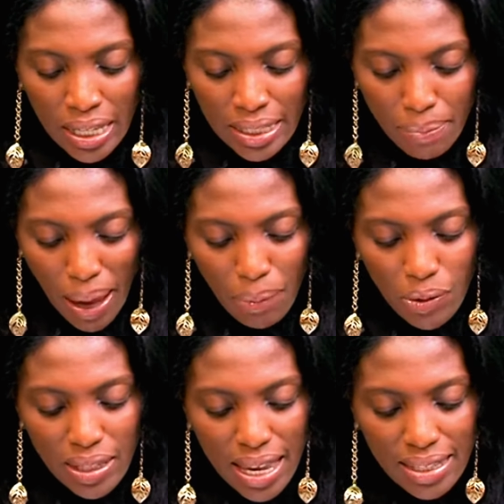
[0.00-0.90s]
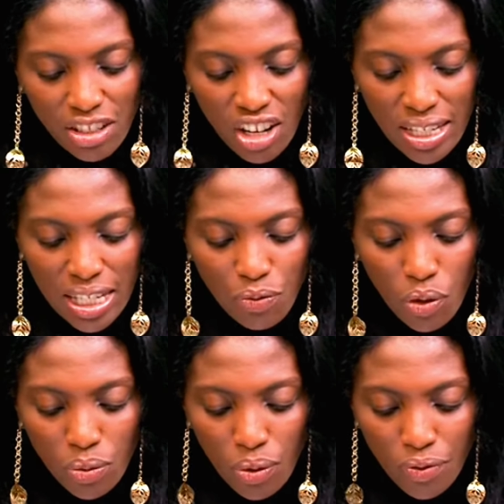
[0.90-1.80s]
The Bible says in Genesis
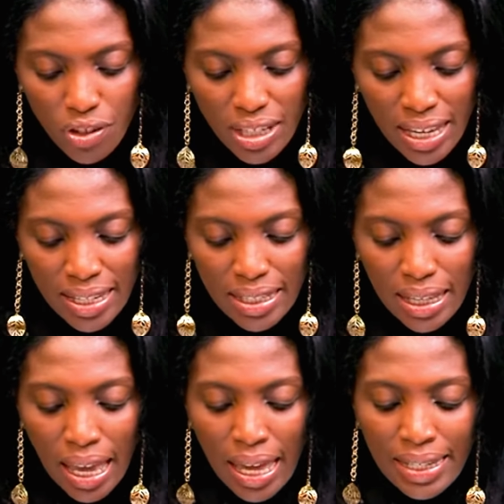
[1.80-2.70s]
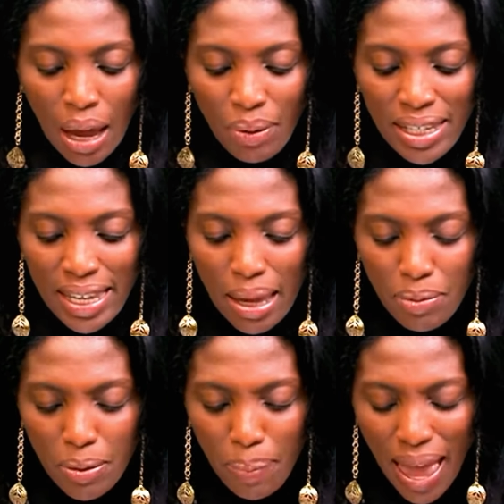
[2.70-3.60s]
41, verse 8, Now it
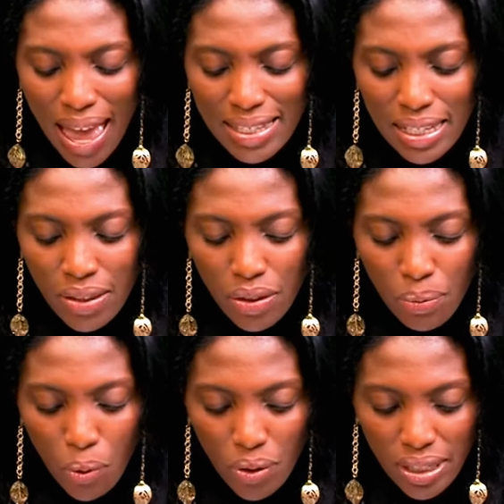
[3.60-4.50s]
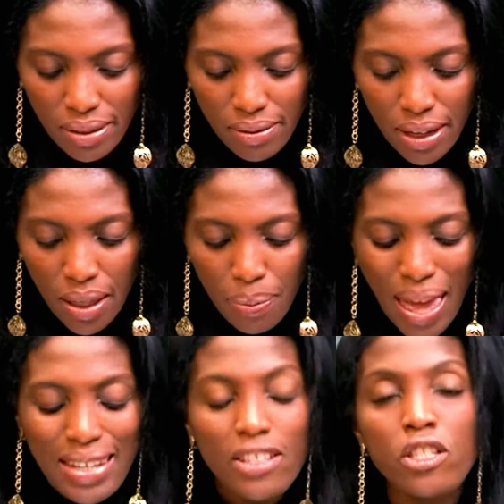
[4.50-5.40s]
came to pass in the morning
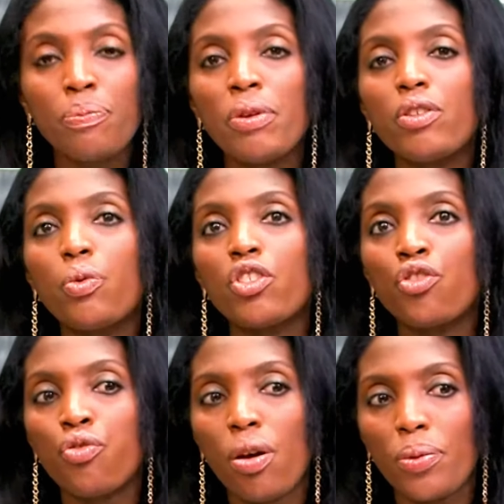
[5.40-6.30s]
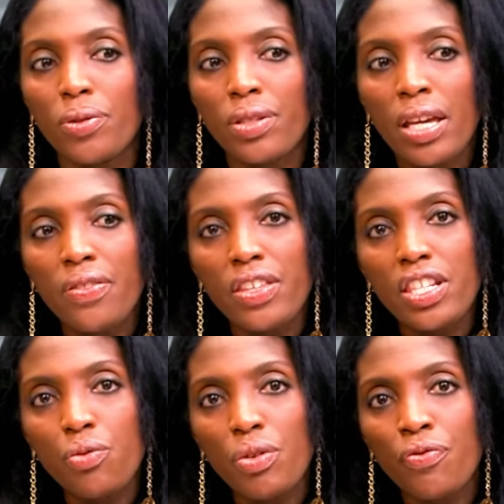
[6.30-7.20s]
that his spirit was troubled.
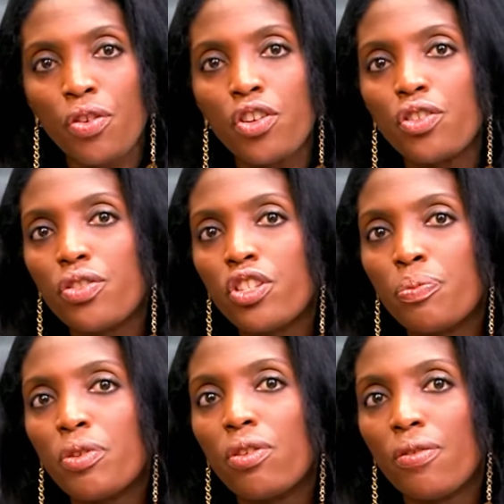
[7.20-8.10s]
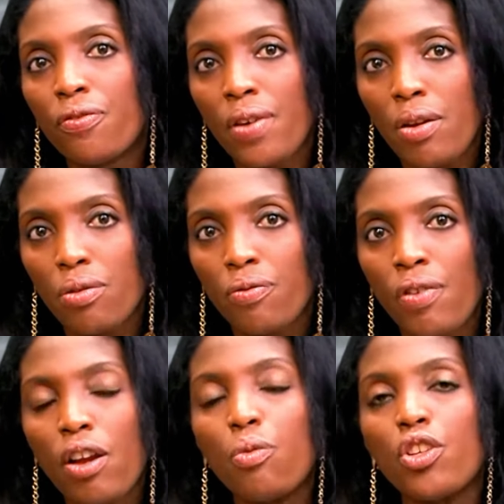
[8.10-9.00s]
This is referring to the spirit of Pharaoh.
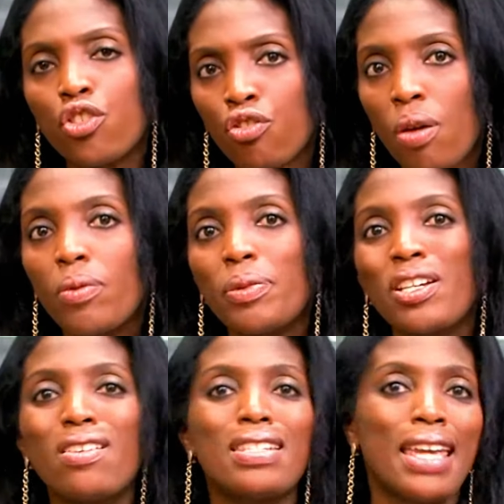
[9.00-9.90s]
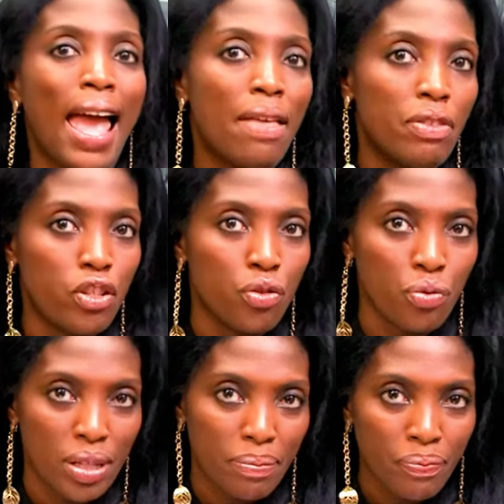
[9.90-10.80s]
Pharaoh was troubled because he had this
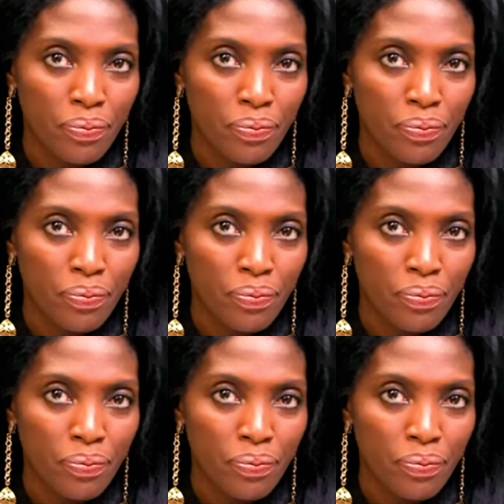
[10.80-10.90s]
dream.